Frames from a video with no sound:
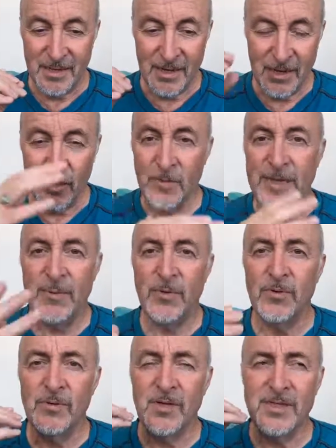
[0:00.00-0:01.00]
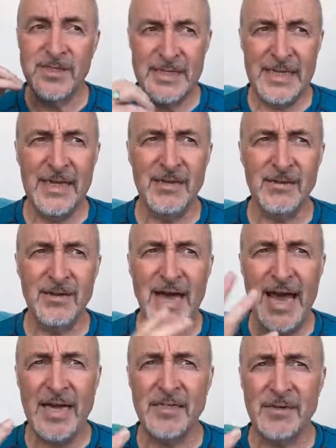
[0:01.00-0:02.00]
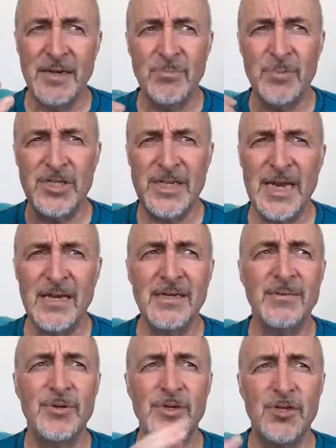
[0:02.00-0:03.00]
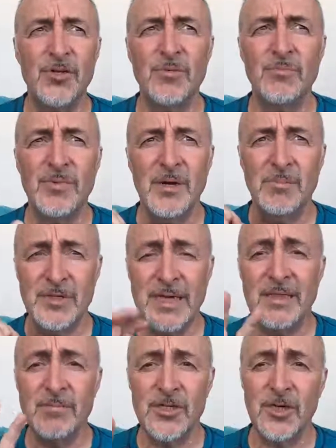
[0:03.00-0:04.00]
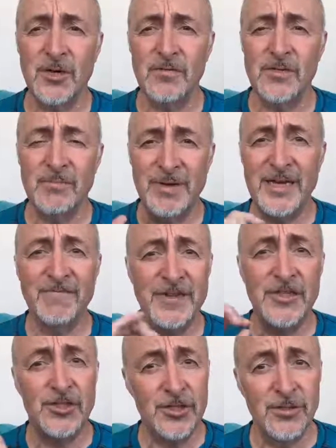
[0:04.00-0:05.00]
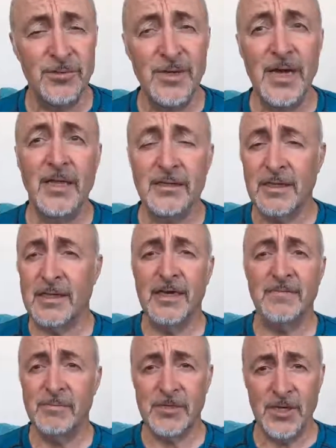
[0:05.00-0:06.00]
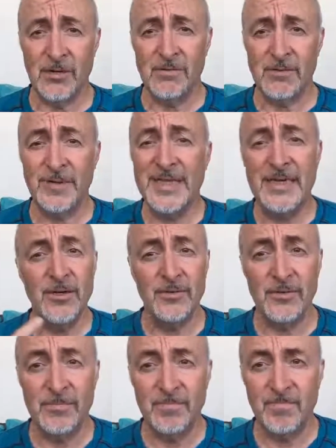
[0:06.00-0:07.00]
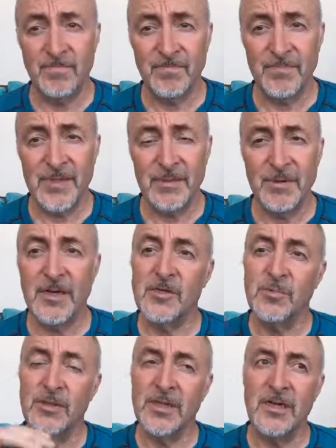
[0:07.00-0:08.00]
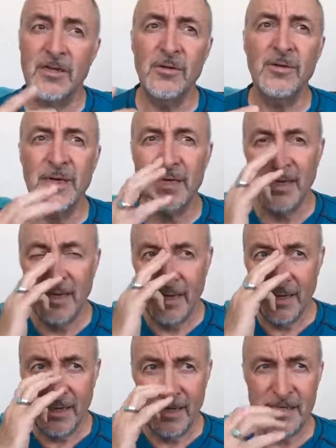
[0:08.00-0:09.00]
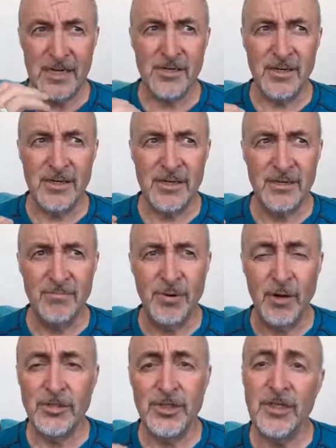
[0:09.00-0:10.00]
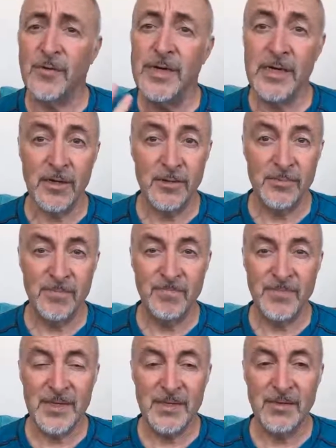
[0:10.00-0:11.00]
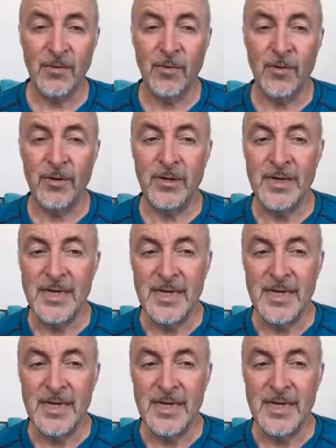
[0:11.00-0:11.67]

a lot of people think act like, pretend, presume, present themselves, and may convince you that they love themselves, but they don't. Because what they're doing is actually polishing their ego or